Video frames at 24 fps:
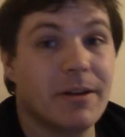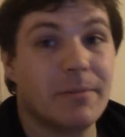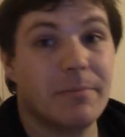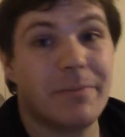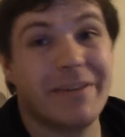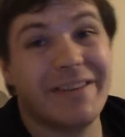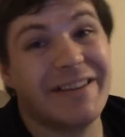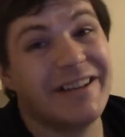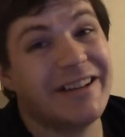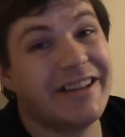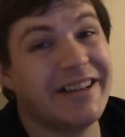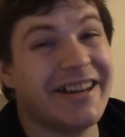
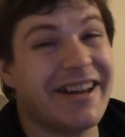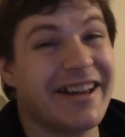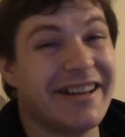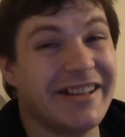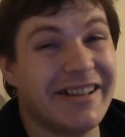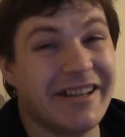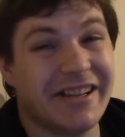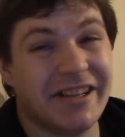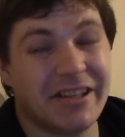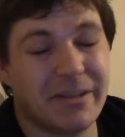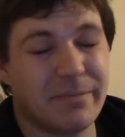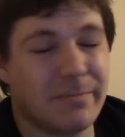But then again,
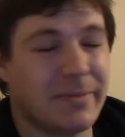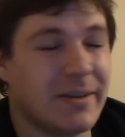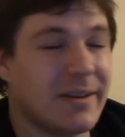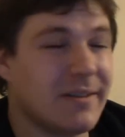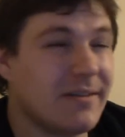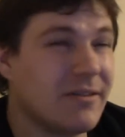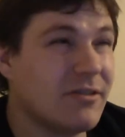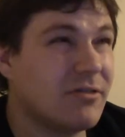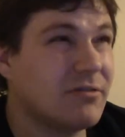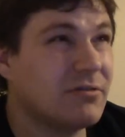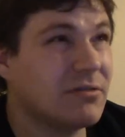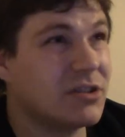it is a big
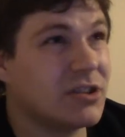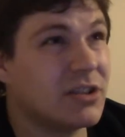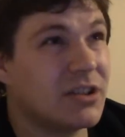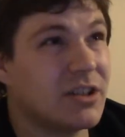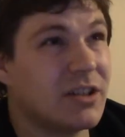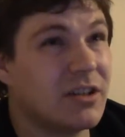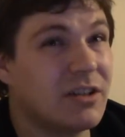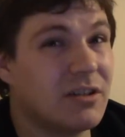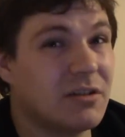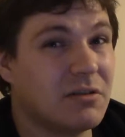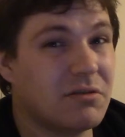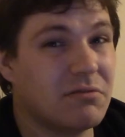gun,
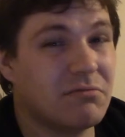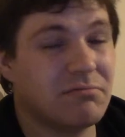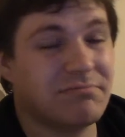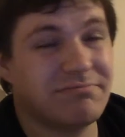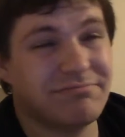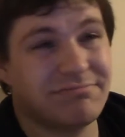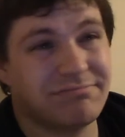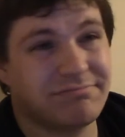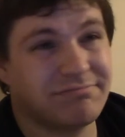so